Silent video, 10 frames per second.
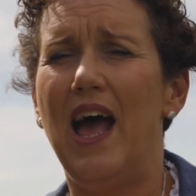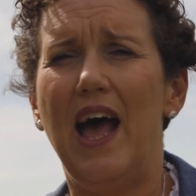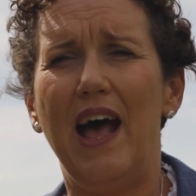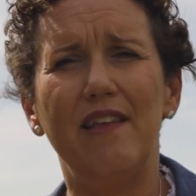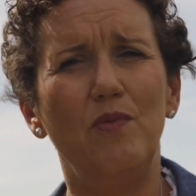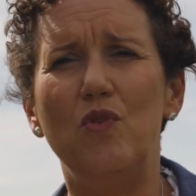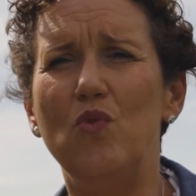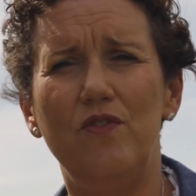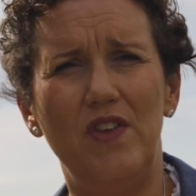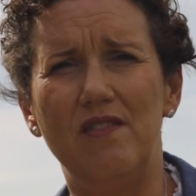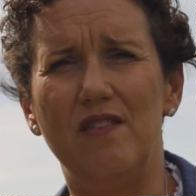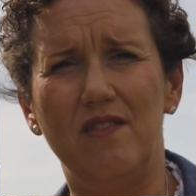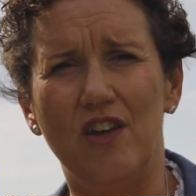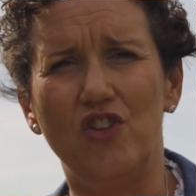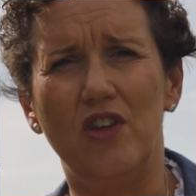As with all of these
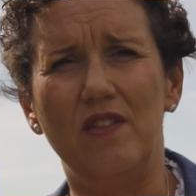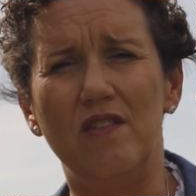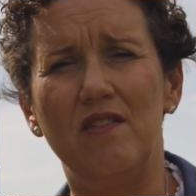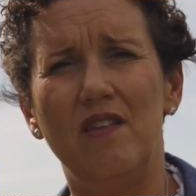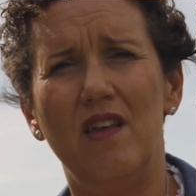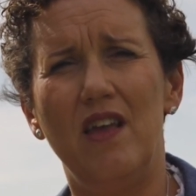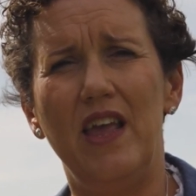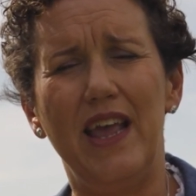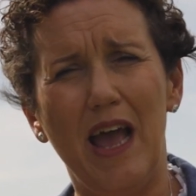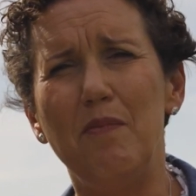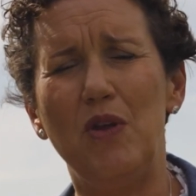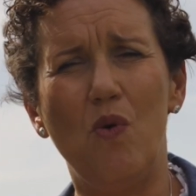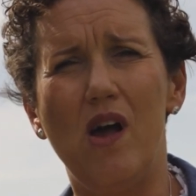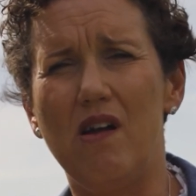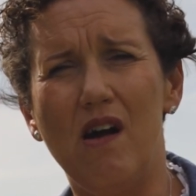discussions, it can be
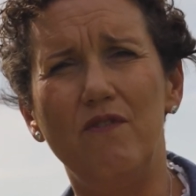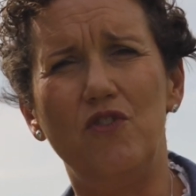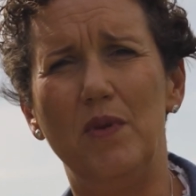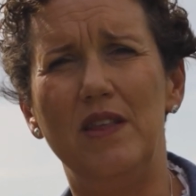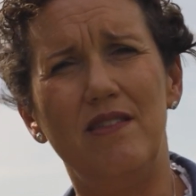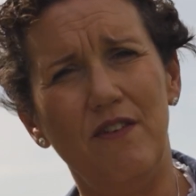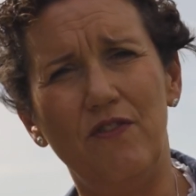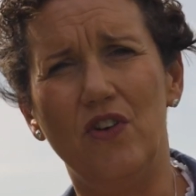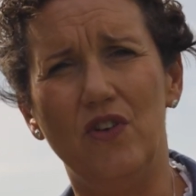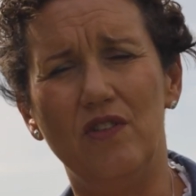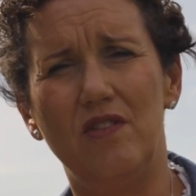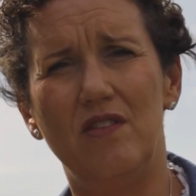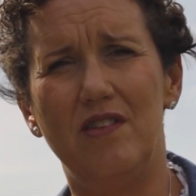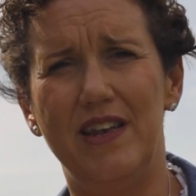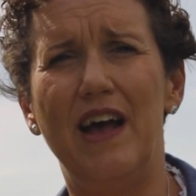quite uncomfortable and difficult
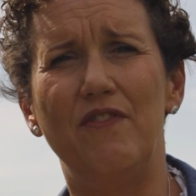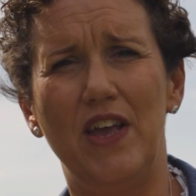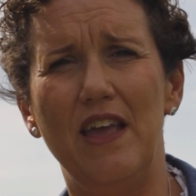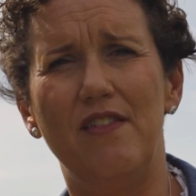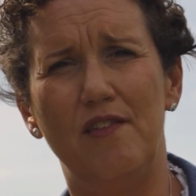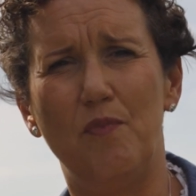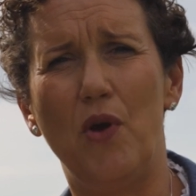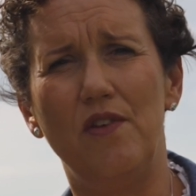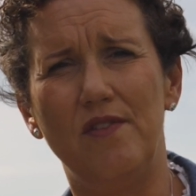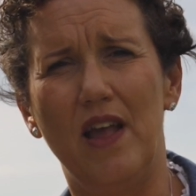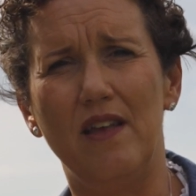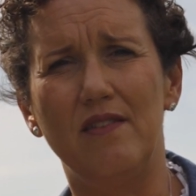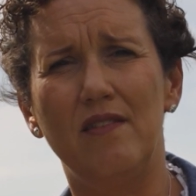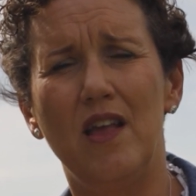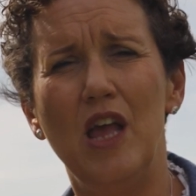to navigate this process,
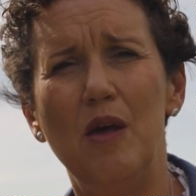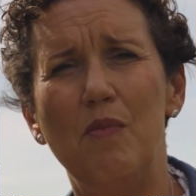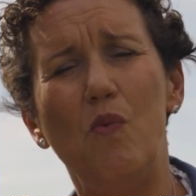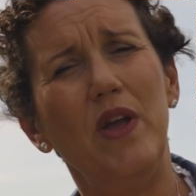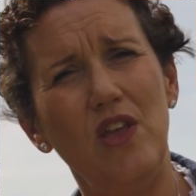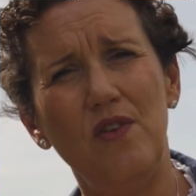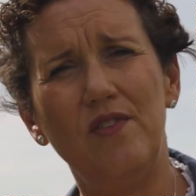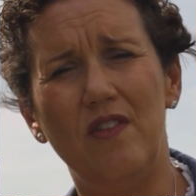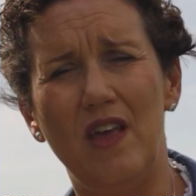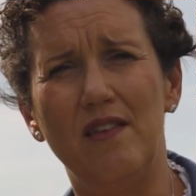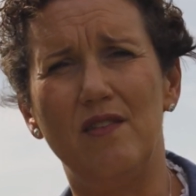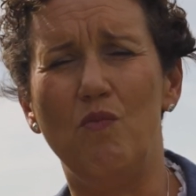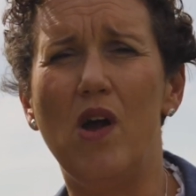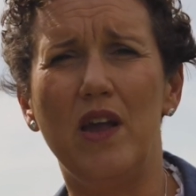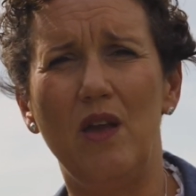but we're used to this, and
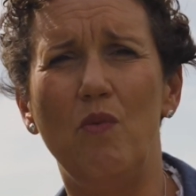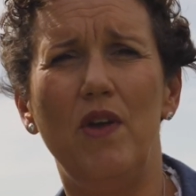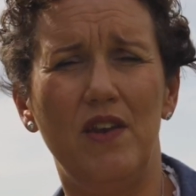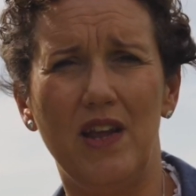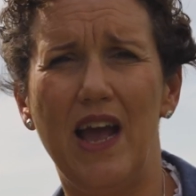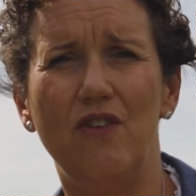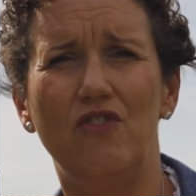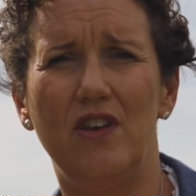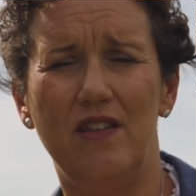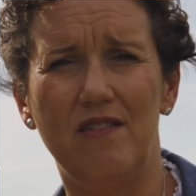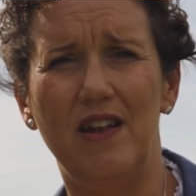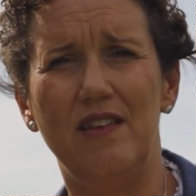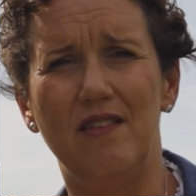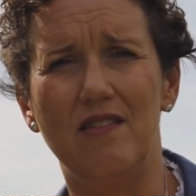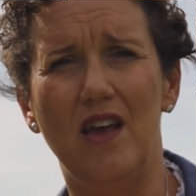working with an accountant and
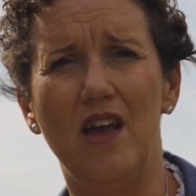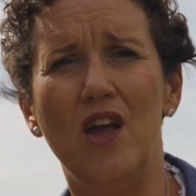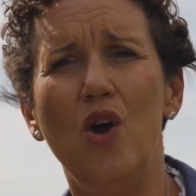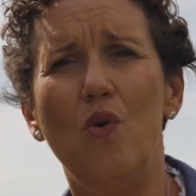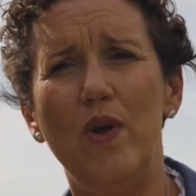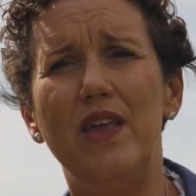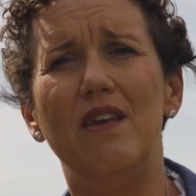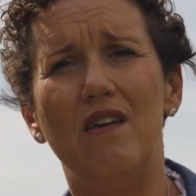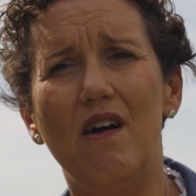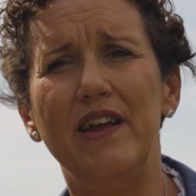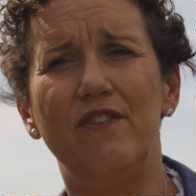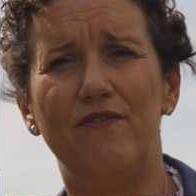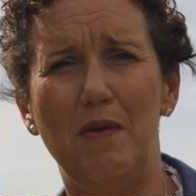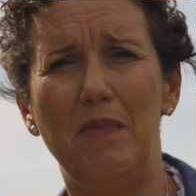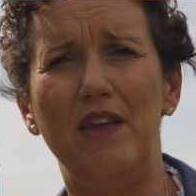solicitor, we can guide a
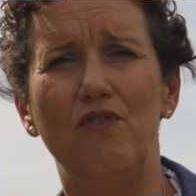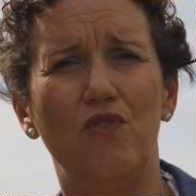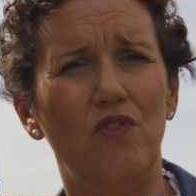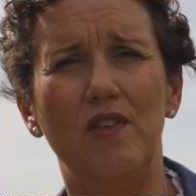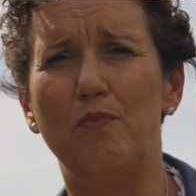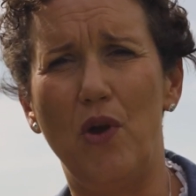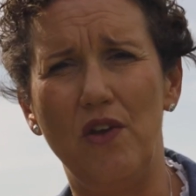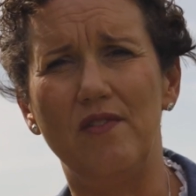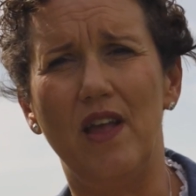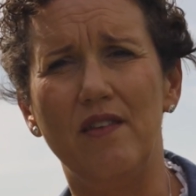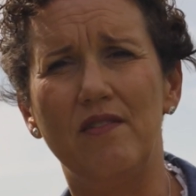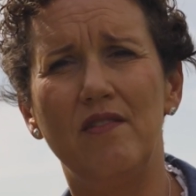family through this process